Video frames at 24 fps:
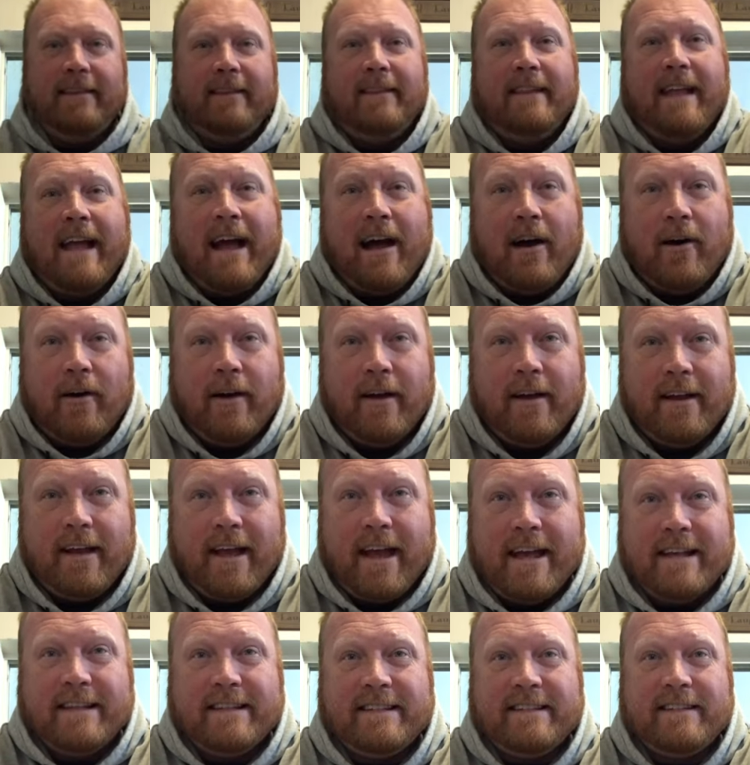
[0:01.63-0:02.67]
Now,
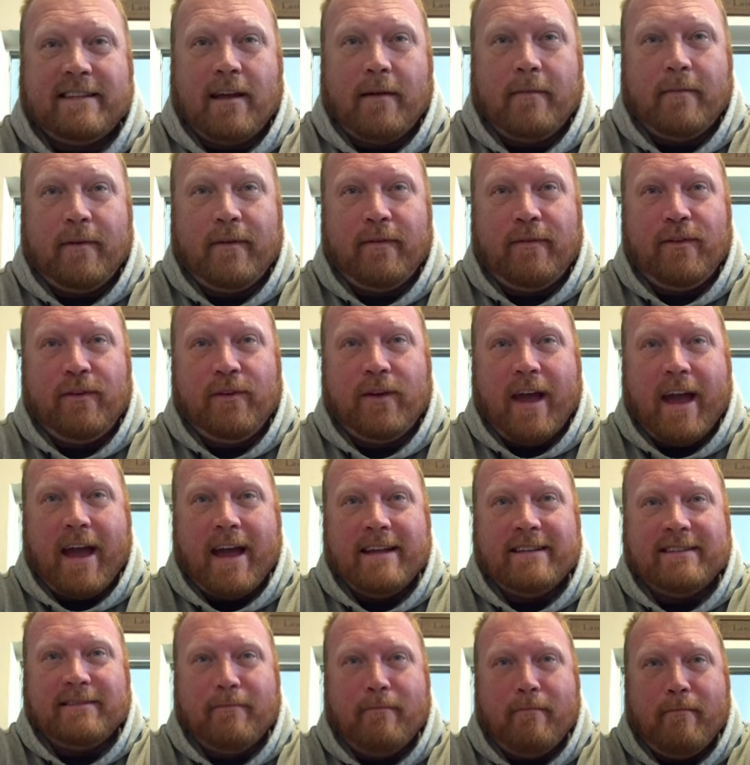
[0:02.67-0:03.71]
as some of you
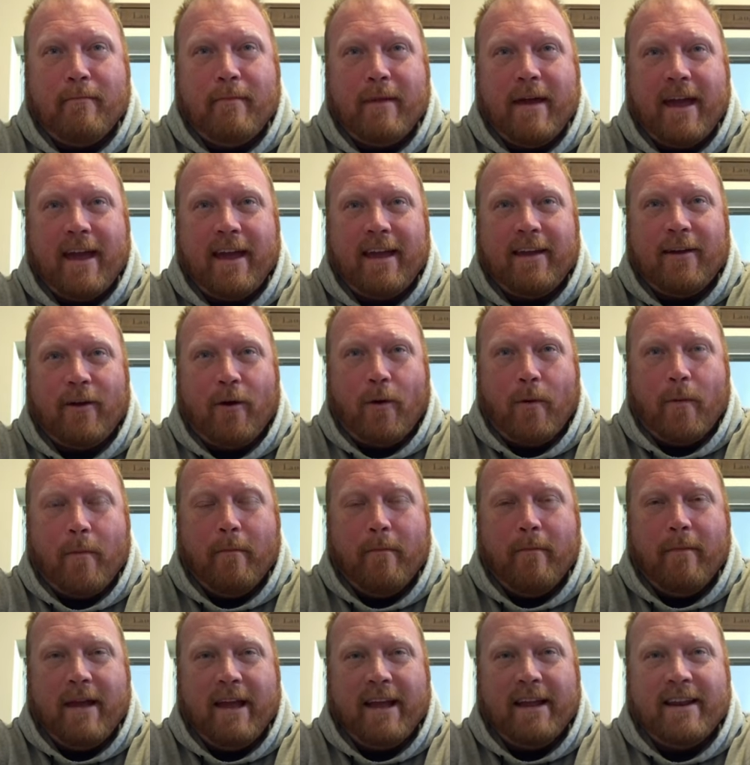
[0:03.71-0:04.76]
guys may or
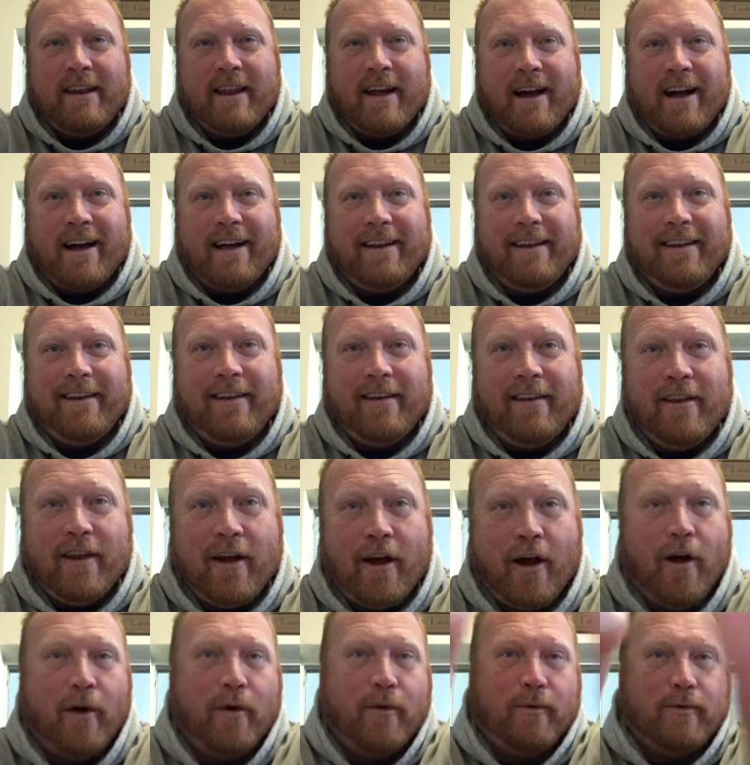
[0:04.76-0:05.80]
may not
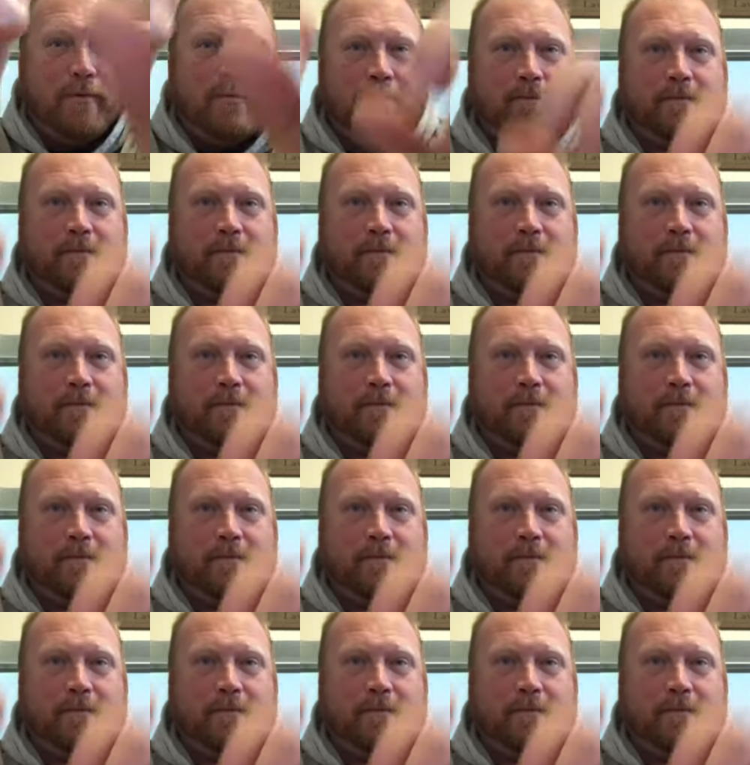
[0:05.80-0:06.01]
know,